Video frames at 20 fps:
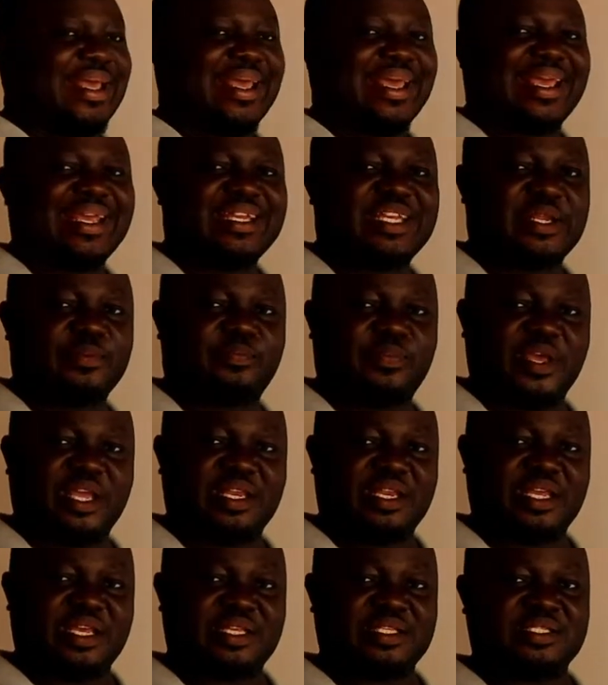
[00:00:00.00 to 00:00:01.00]

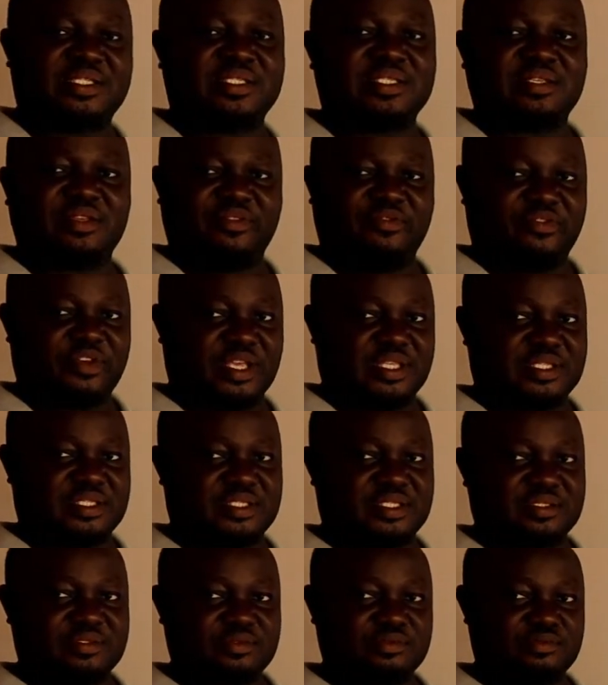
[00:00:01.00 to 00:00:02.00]
Independent
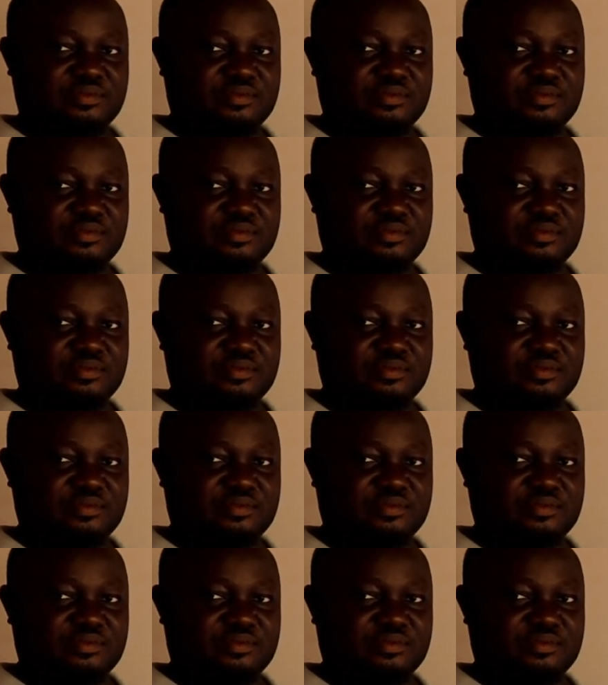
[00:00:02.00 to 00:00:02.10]
events.